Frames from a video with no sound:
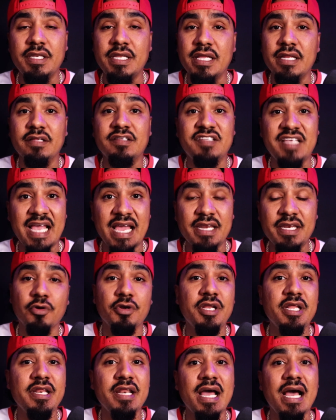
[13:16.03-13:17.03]
Sandy,
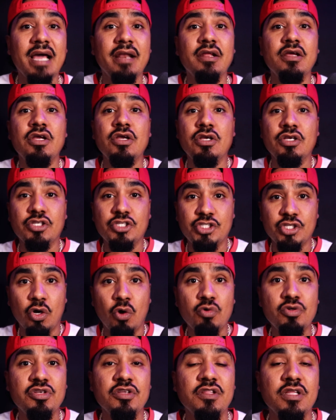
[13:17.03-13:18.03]
did not
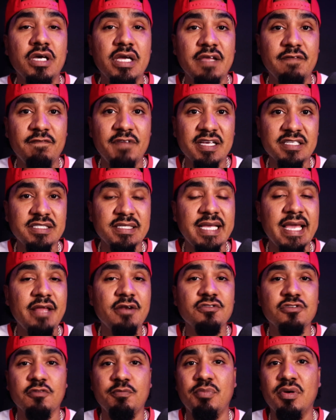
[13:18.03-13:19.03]
show to the
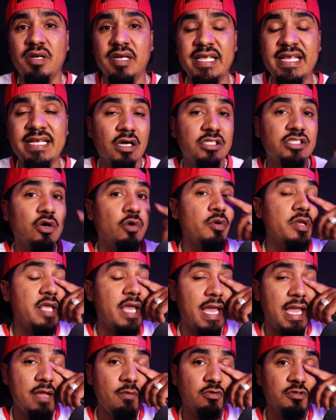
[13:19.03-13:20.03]
investigators or police. Tony
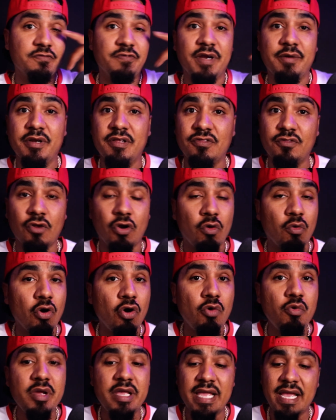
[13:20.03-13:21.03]
A was very
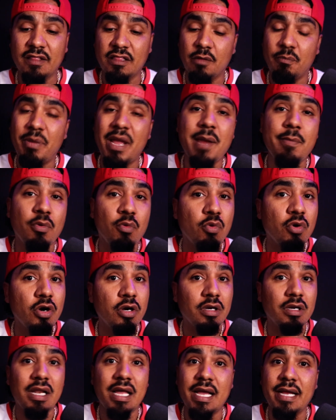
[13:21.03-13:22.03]
thorough. He had the
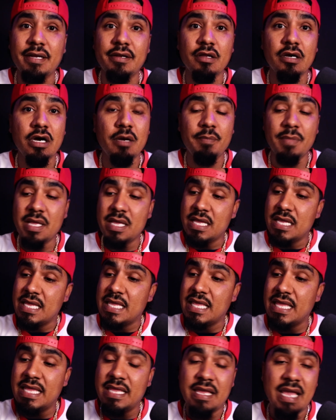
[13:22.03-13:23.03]
paperwork lined up.
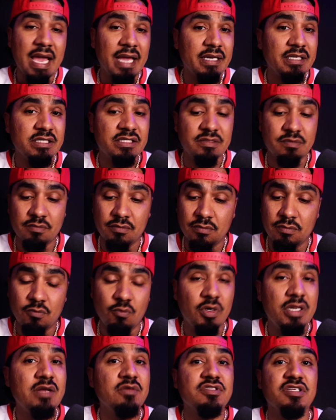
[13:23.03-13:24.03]
He had
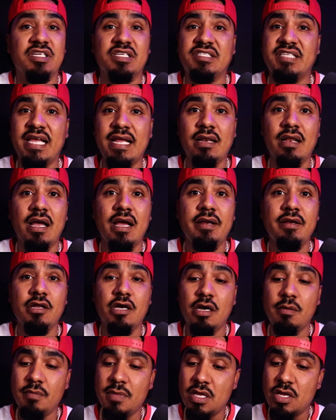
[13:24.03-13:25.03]
what he was going to say lined
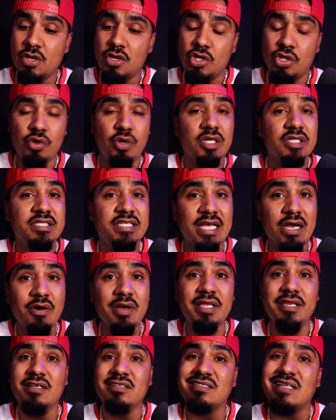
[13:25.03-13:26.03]
up. You could tell
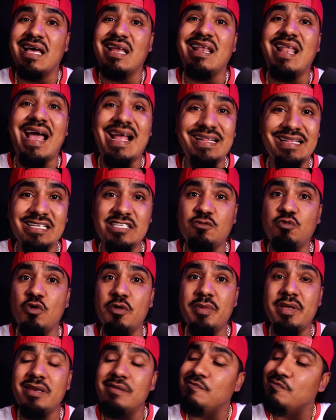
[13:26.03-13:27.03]
he does not like this
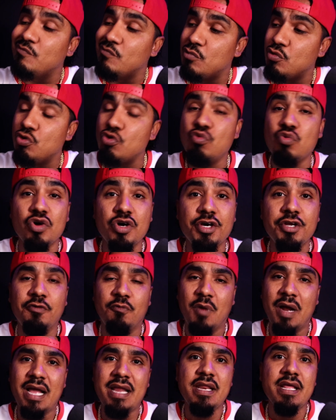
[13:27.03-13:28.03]
woman. Who would,
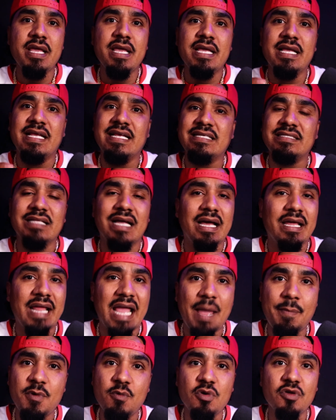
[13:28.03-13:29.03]
right? He's not
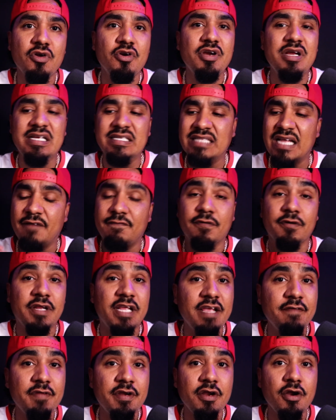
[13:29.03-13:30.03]
happy with her. He's not
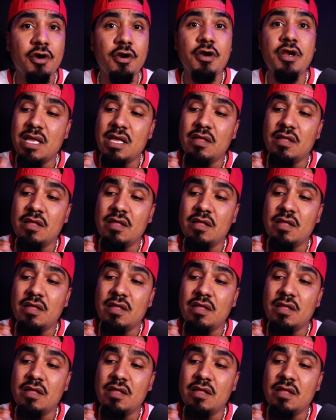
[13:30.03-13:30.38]
forgiving her.